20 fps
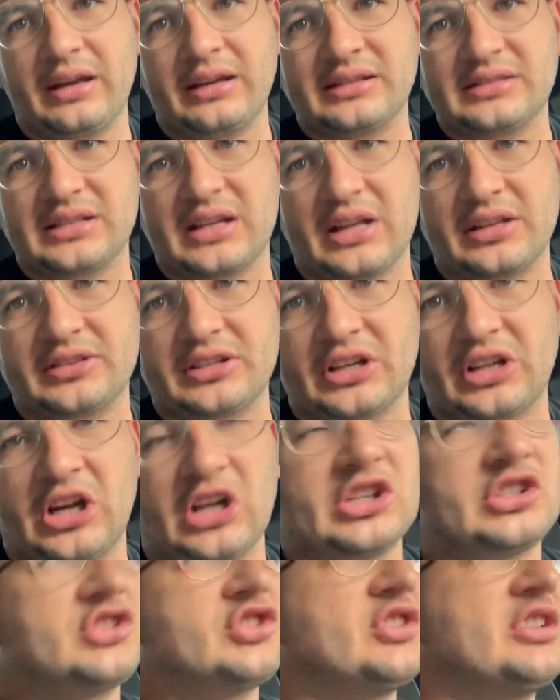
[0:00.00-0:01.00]
It's got the
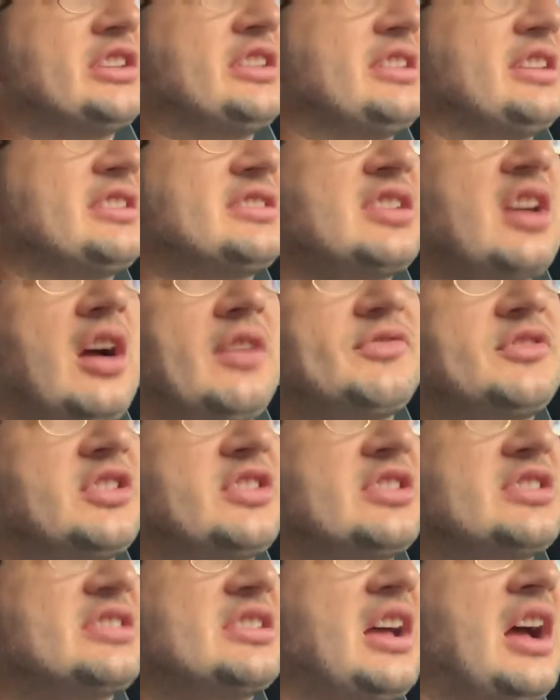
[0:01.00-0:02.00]
country that's off to
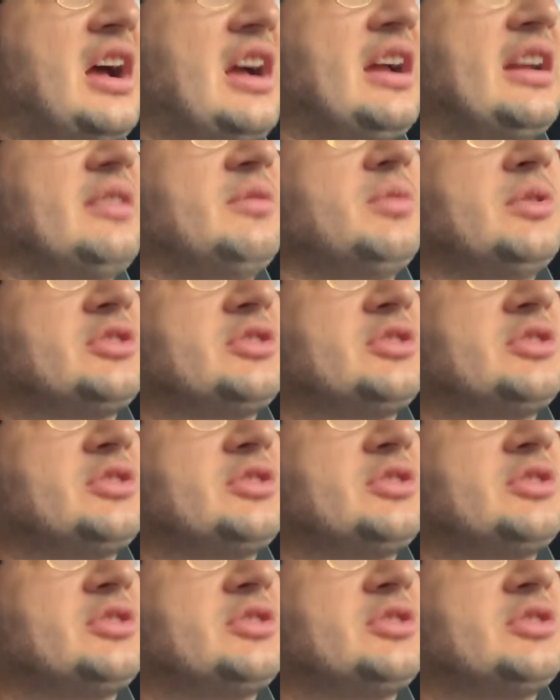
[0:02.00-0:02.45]
the side,